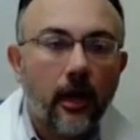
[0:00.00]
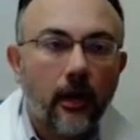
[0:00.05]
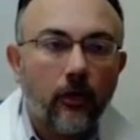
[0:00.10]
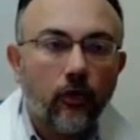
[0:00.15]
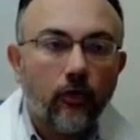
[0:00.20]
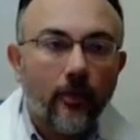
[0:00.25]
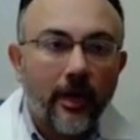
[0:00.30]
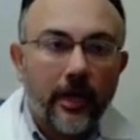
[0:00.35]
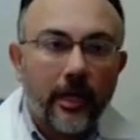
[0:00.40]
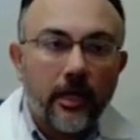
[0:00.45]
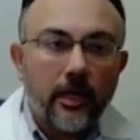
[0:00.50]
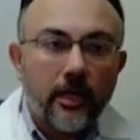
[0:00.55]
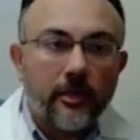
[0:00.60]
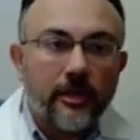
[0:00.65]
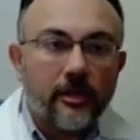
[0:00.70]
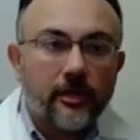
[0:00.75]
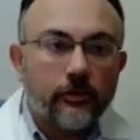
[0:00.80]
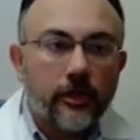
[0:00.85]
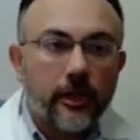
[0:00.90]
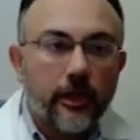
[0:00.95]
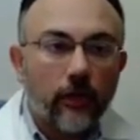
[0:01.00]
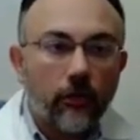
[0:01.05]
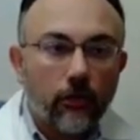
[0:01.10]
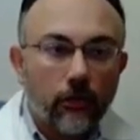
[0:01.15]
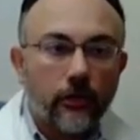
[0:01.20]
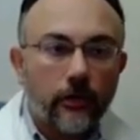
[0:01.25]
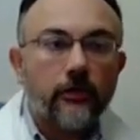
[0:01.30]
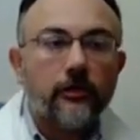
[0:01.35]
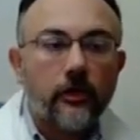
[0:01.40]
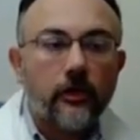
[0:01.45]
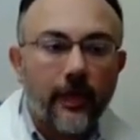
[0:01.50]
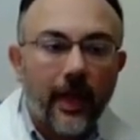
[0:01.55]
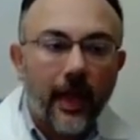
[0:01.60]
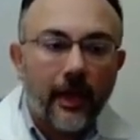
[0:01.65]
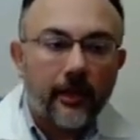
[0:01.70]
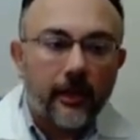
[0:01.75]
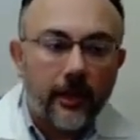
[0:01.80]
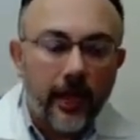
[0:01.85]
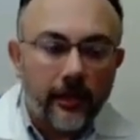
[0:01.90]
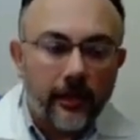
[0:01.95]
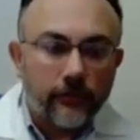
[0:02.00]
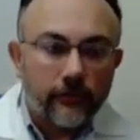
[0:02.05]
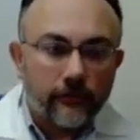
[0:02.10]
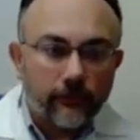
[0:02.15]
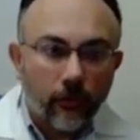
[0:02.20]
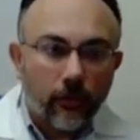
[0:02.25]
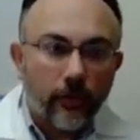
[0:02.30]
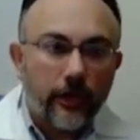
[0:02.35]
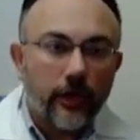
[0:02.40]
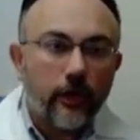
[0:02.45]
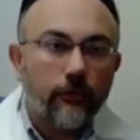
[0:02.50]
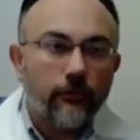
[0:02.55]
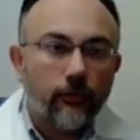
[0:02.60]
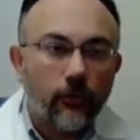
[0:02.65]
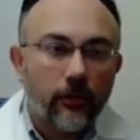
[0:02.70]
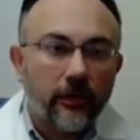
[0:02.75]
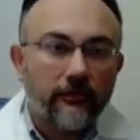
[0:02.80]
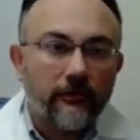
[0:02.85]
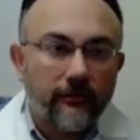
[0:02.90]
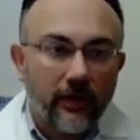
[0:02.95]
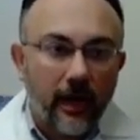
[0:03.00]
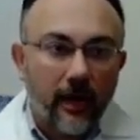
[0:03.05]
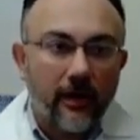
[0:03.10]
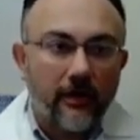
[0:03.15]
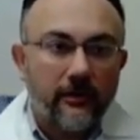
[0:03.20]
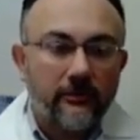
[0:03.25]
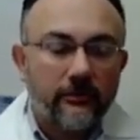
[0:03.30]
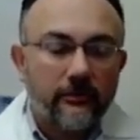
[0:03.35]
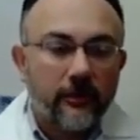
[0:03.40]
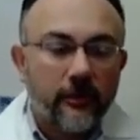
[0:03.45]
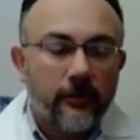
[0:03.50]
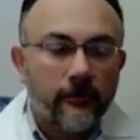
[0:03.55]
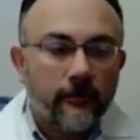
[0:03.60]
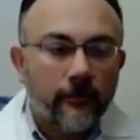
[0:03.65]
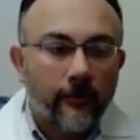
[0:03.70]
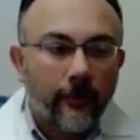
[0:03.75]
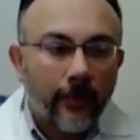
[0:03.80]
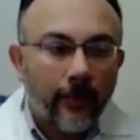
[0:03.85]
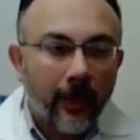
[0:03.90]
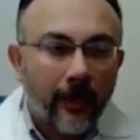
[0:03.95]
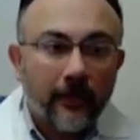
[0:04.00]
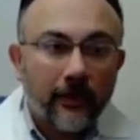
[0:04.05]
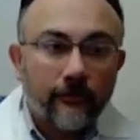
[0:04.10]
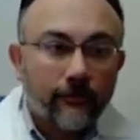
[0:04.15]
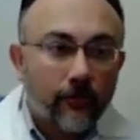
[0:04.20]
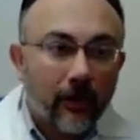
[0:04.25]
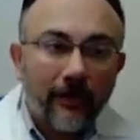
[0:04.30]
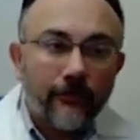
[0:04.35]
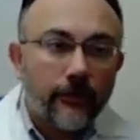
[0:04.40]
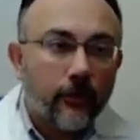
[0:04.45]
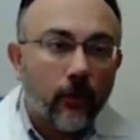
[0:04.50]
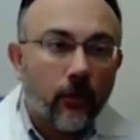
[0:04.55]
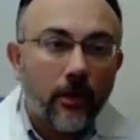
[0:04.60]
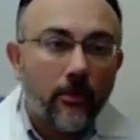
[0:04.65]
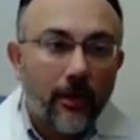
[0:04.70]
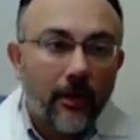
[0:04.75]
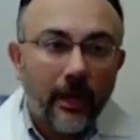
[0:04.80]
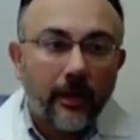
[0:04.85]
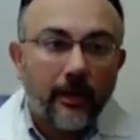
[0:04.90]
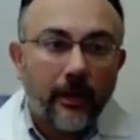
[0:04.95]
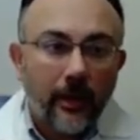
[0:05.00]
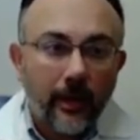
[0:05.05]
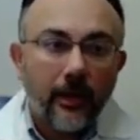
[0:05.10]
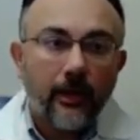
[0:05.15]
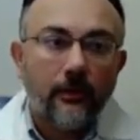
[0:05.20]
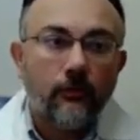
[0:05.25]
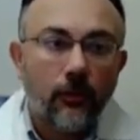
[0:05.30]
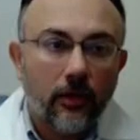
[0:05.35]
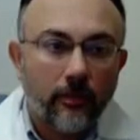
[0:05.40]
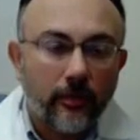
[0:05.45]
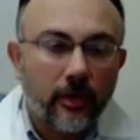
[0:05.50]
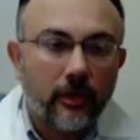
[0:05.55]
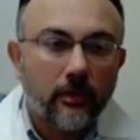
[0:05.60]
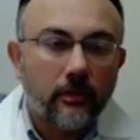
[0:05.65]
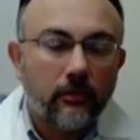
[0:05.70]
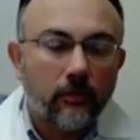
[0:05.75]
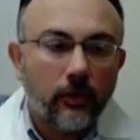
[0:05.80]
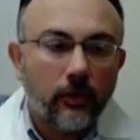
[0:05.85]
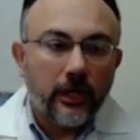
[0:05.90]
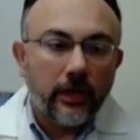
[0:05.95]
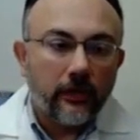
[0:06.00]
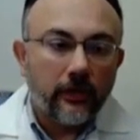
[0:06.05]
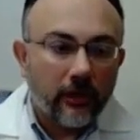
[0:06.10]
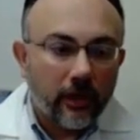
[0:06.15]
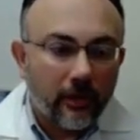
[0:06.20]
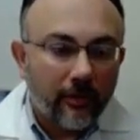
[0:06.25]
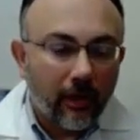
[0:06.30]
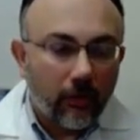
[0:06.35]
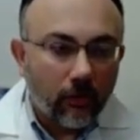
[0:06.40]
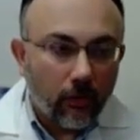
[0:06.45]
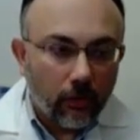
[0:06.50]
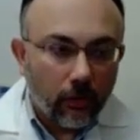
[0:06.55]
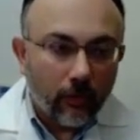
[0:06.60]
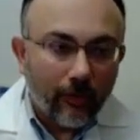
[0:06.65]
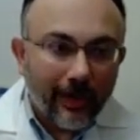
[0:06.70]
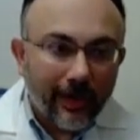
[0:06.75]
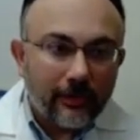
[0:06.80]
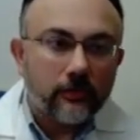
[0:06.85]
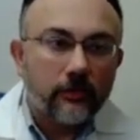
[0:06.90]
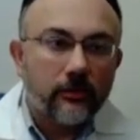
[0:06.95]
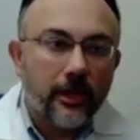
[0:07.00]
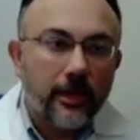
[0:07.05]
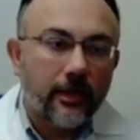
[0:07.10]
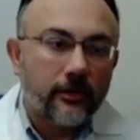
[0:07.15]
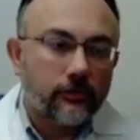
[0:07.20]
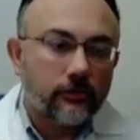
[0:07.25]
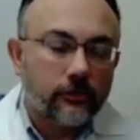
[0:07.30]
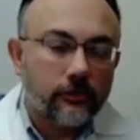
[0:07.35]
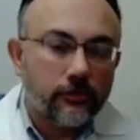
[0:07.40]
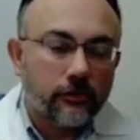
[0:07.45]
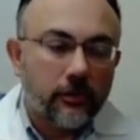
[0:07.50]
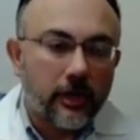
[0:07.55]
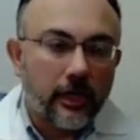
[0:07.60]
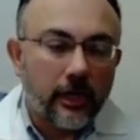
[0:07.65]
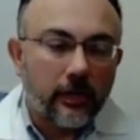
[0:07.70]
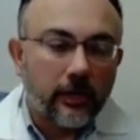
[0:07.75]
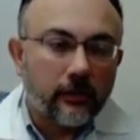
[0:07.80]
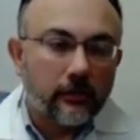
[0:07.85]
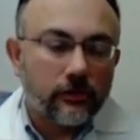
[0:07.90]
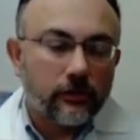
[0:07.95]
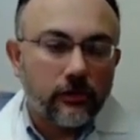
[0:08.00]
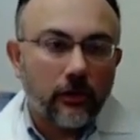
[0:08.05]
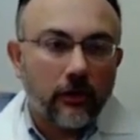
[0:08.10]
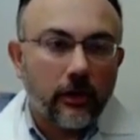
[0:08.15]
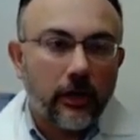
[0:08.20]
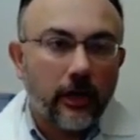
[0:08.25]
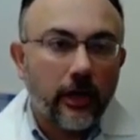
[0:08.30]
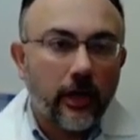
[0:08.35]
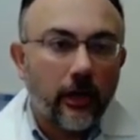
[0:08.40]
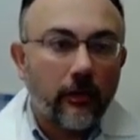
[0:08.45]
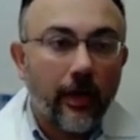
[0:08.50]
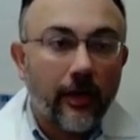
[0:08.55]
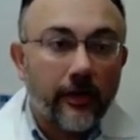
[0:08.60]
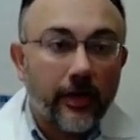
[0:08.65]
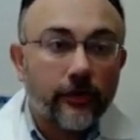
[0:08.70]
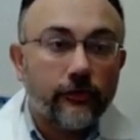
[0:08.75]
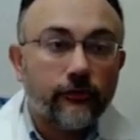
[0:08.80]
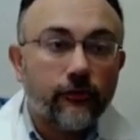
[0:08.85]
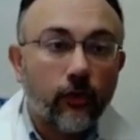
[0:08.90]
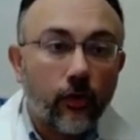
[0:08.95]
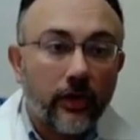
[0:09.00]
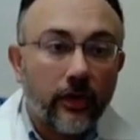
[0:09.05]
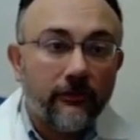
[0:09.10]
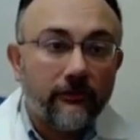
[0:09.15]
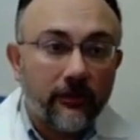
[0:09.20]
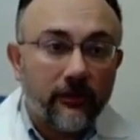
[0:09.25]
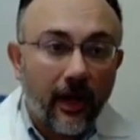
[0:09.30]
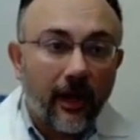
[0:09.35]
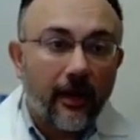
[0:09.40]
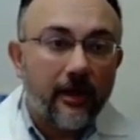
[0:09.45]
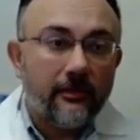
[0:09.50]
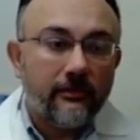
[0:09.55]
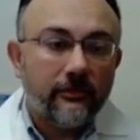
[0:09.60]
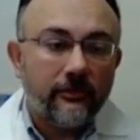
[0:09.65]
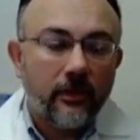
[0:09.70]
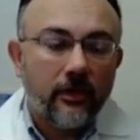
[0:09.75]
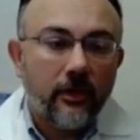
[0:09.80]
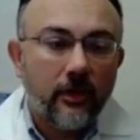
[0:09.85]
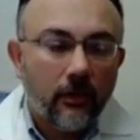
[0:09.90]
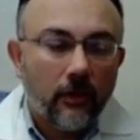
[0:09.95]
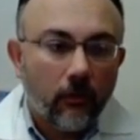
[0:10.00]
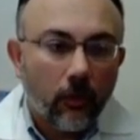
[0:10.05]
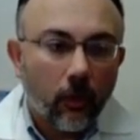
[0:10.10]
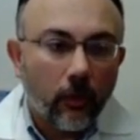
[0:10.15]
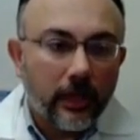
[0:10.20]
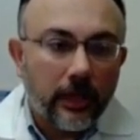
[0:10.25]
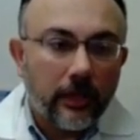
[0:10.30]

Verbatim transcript: who may need to be screened earlier than that at ages 40 or 45. And then for everyone, men and women, we think about colorectal cancer screening starting around age 45, where we need